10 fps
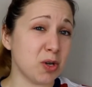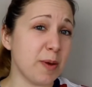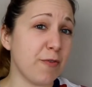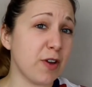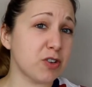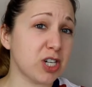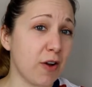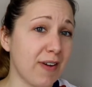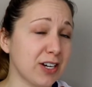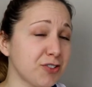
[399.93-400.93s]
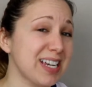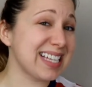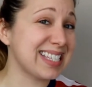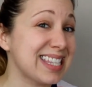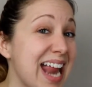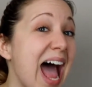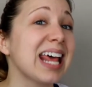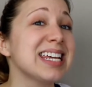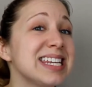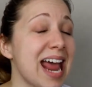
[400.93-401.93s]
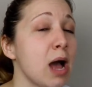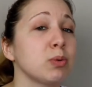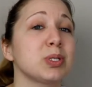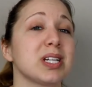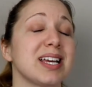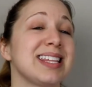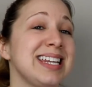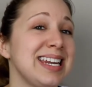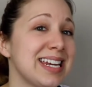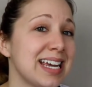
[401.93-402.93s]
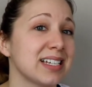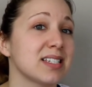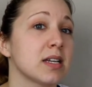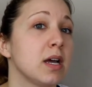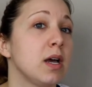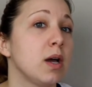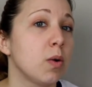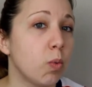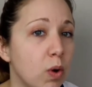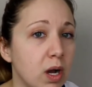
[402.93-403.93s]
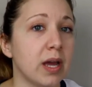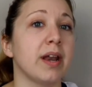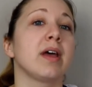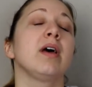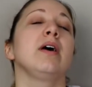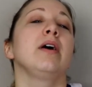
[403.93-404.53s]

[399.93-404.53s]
to be fair, Shout Factory has not announced the next one.